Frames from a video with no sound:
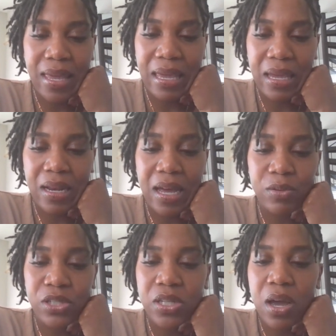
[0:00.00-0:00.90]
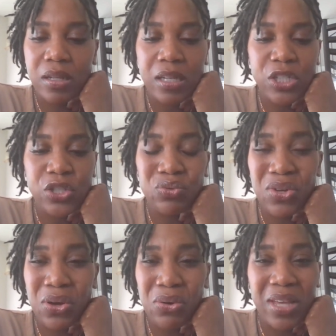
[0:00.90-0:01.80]
And I was just calling to let you
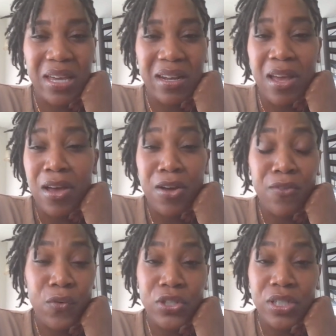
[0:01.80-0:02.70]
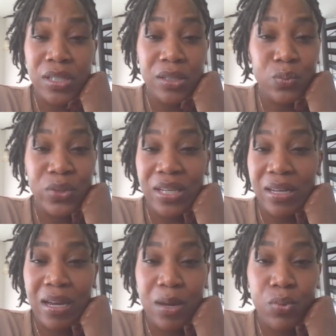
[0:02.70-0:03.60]
know that unfortunately, we
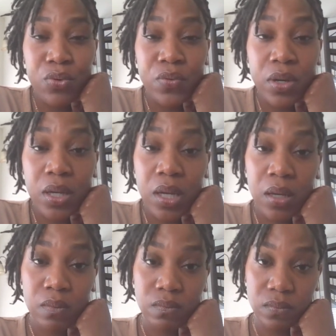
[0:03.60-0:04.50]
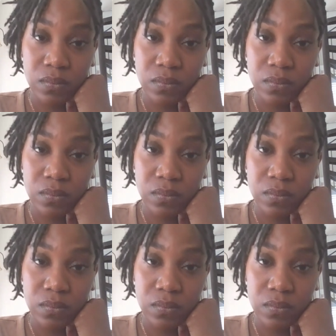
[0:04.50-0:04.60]
cannot approve your account